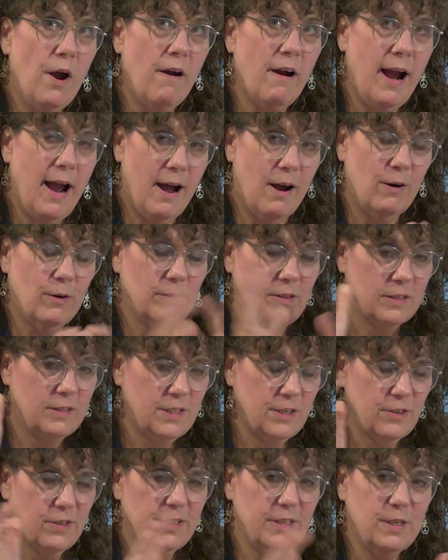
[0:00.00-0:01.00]
are out, the
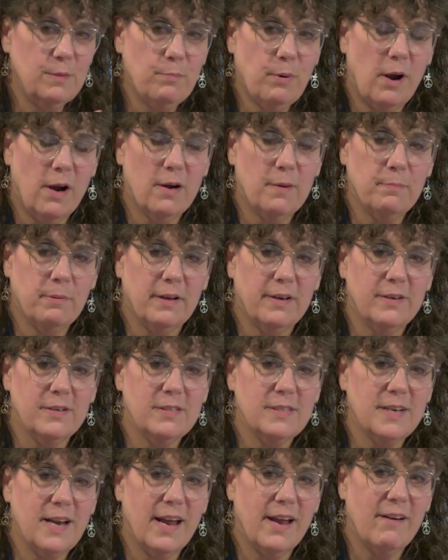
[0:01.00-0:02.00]
dearly departed
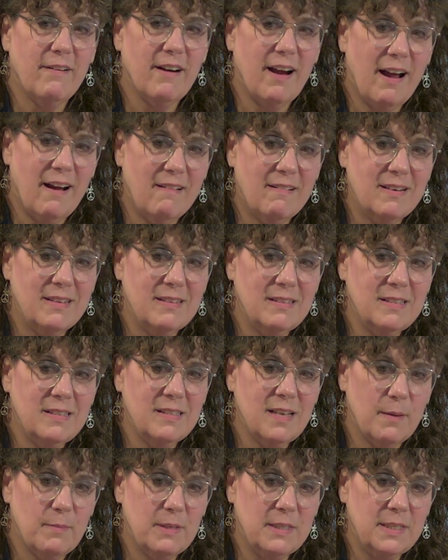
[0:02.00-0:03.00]
players and I are out in the
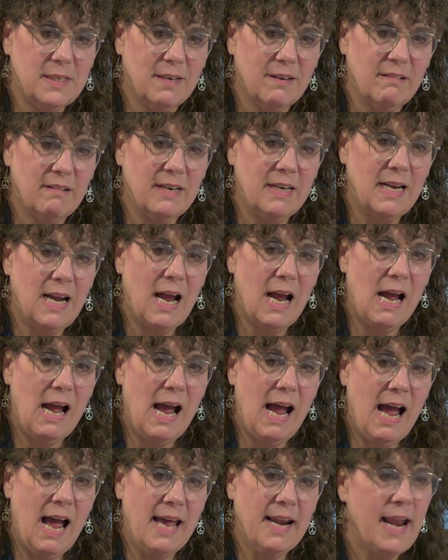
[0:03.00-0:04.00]
cemetery
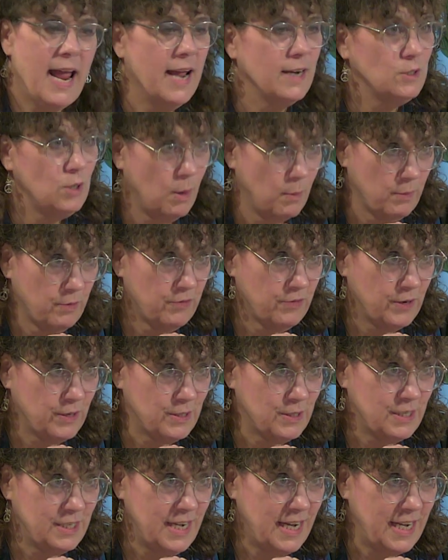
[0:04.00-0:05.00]
on October
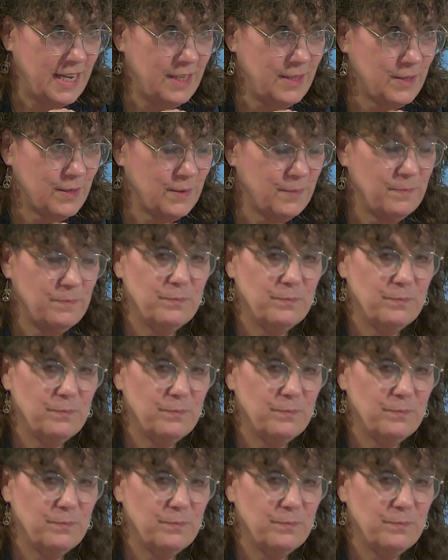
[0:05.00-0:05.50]
1st and 8th.